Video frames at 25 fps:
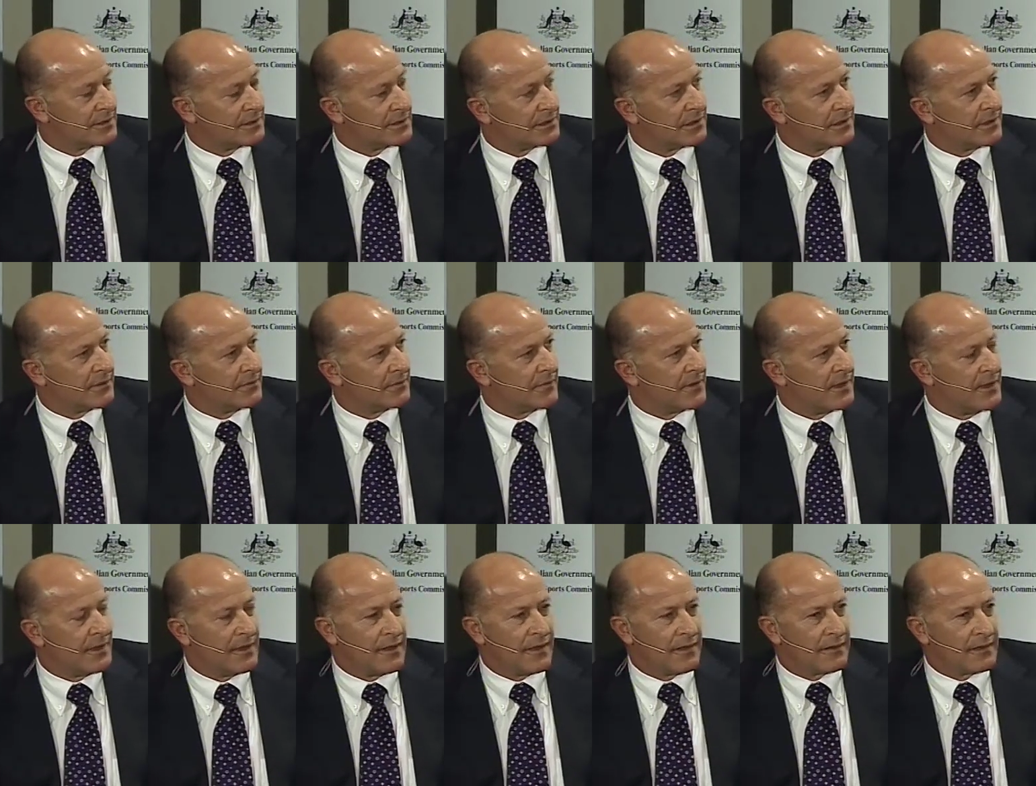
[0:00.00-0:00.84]
So
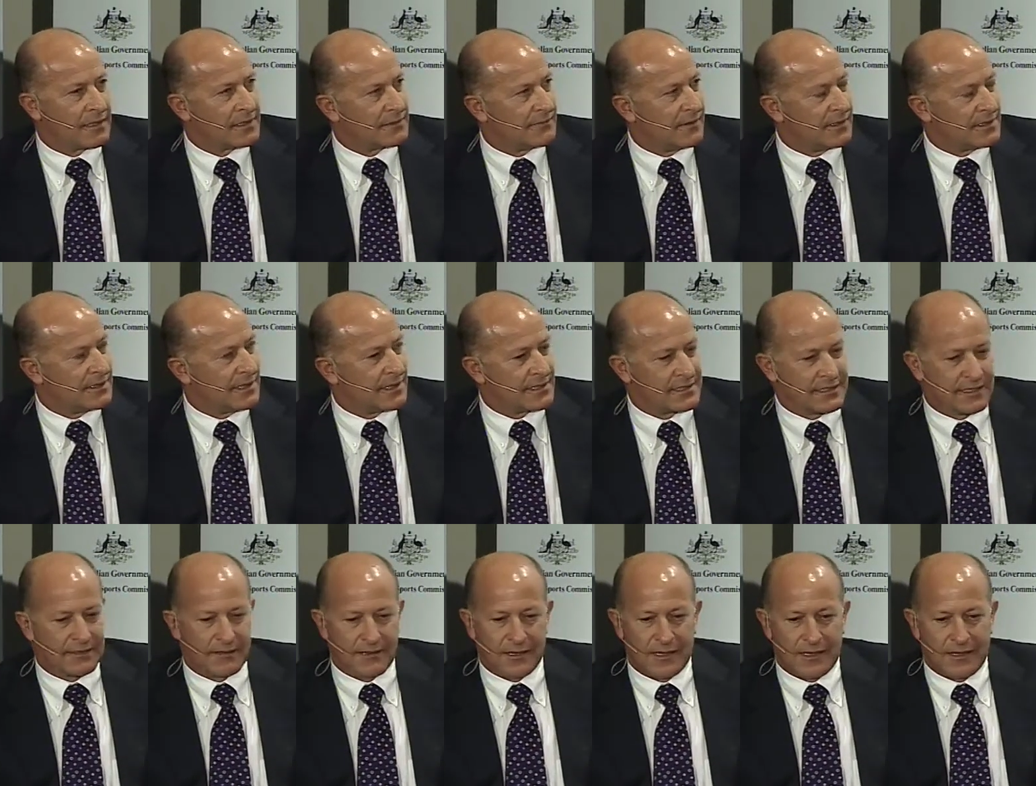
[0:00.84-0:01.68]
that's fantastic
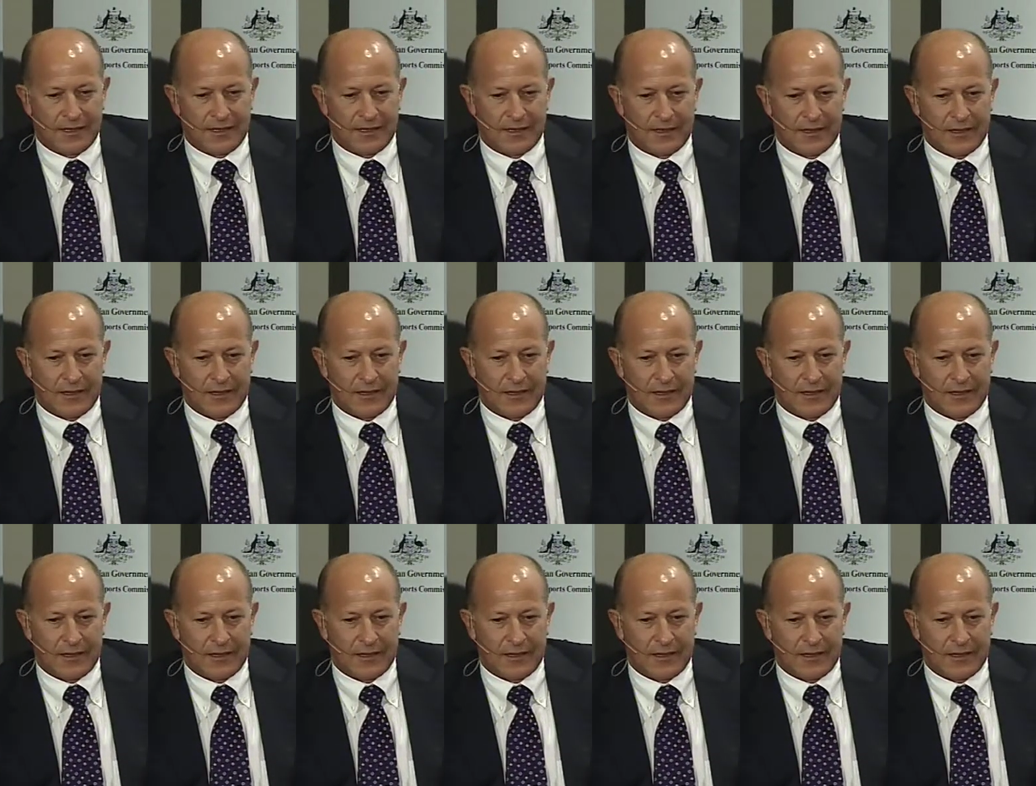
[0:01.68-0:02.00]
there.